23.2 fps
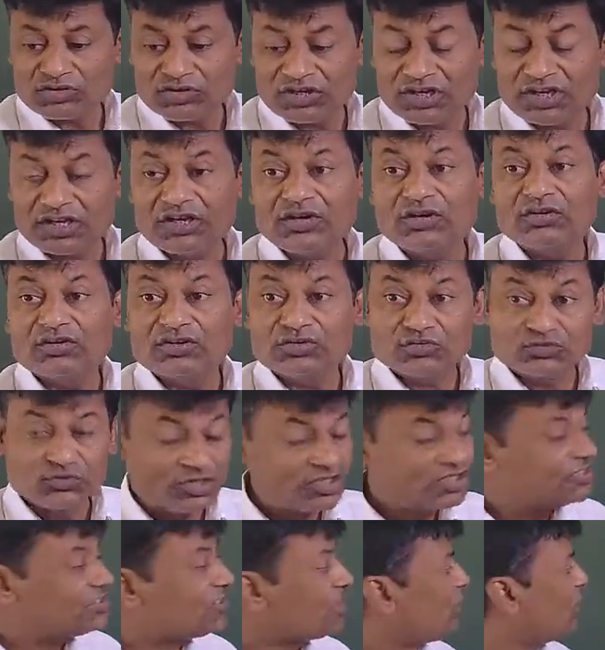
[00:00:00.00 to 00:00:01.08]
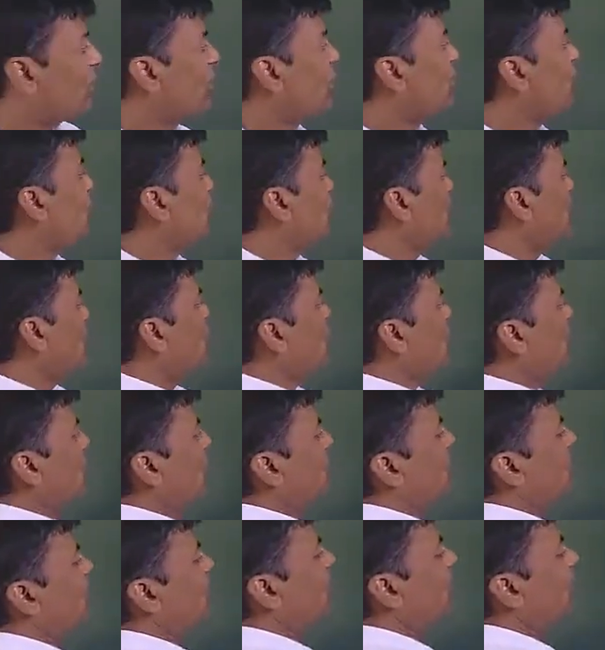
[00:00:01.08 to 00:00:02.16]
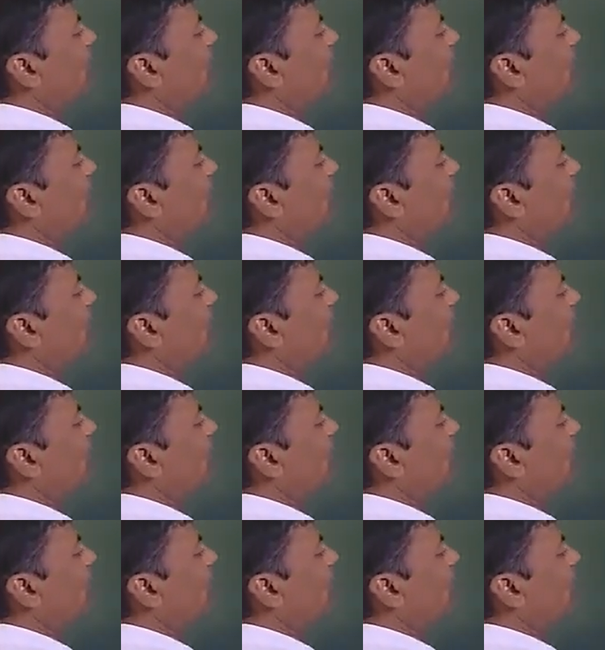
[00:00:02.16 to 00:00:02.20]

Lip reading: to explain